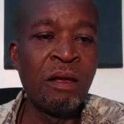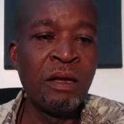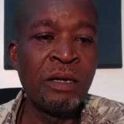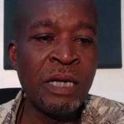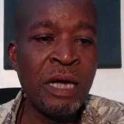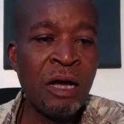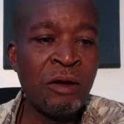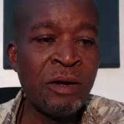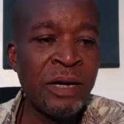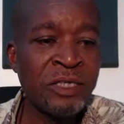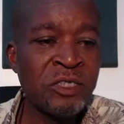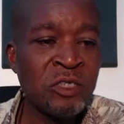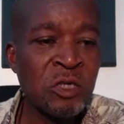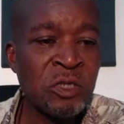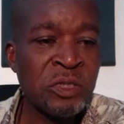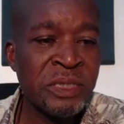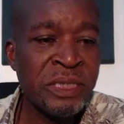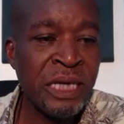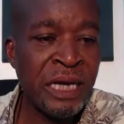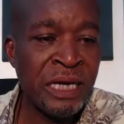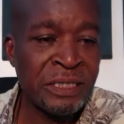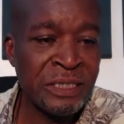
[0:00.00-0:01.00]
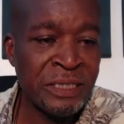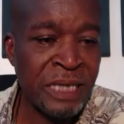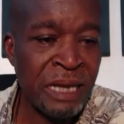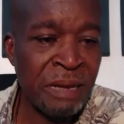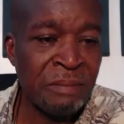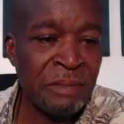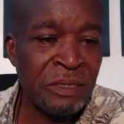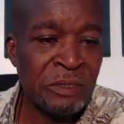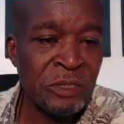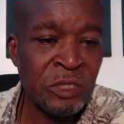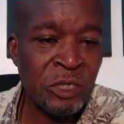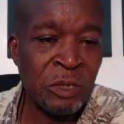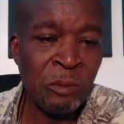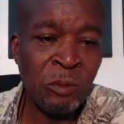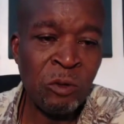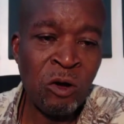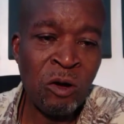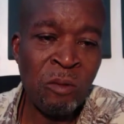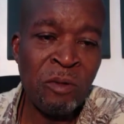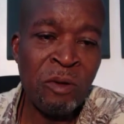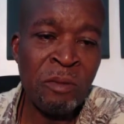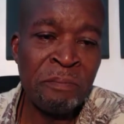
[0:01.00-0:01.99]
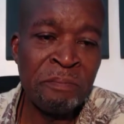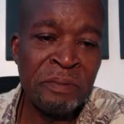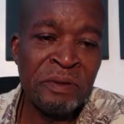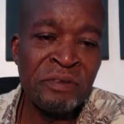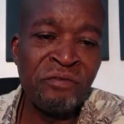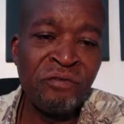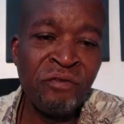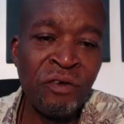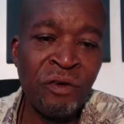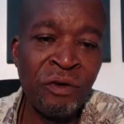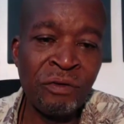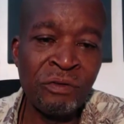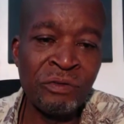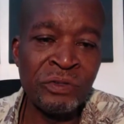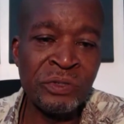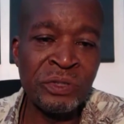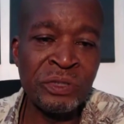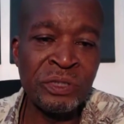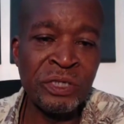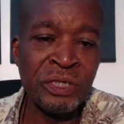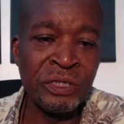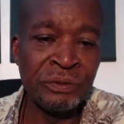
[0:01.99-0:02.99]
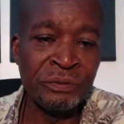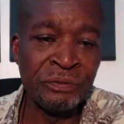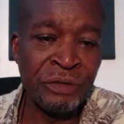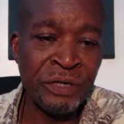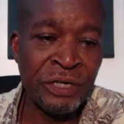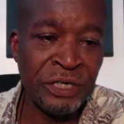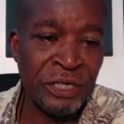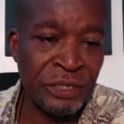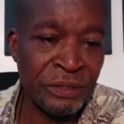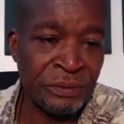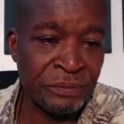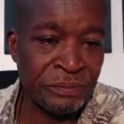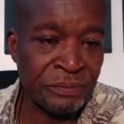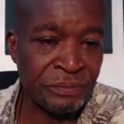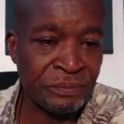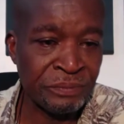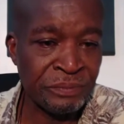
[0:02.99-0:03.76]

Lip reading: Now let us examine some common pitfalls in reading.